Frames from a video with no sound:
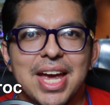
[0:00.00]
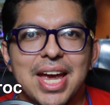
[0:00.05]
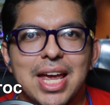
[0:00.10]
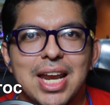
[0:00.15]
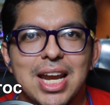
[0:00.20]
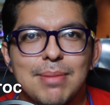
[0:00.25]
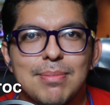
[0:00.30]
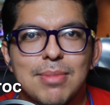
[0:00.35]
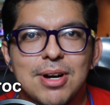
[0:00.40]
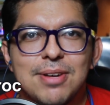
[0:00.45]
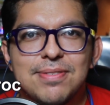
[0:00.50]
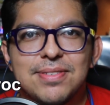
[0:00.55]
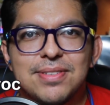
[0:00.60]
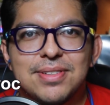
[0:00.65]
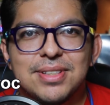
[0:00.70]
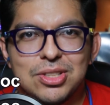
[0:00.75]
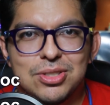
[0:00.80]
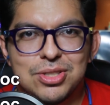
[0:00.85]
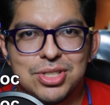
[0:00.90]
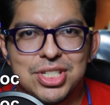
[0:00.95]
and I'm off
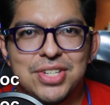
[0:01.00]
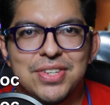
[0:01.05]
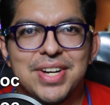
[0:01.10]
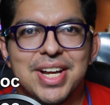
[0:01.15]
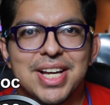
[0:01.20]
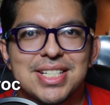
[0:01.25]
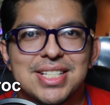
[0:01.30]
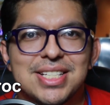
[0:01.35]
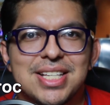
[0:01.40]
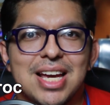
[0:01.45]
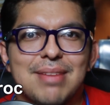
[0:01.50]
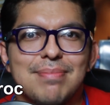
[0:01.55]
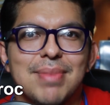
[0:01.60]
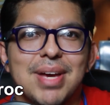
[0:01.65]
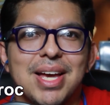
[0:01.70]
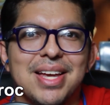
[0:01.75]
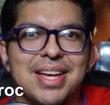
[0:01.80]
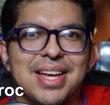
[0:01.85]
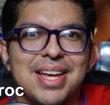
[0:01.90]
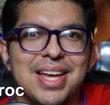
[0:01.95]
to see you next time.
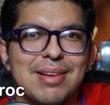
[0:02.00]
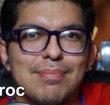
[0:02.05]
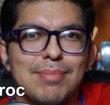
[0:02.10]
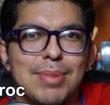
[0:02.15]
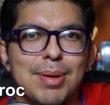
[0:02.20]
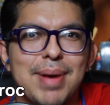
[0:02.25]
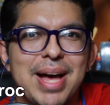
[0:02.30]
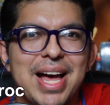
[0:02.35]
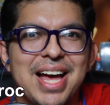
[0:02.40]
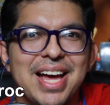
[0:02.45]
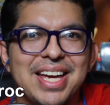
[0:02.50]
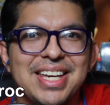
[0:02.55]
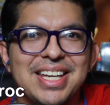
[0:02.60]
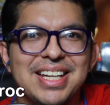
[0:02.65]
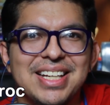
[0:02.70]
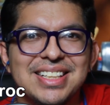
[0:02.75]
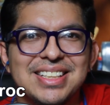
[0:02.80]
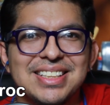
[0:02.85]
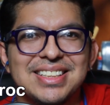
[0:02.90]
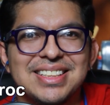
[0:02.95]
Bye
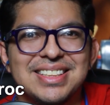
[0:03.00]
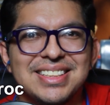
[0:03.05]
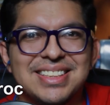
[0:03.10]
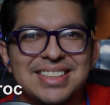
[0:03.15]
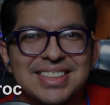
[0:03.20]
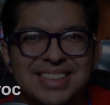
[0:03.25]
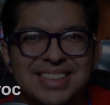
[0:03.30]
bye!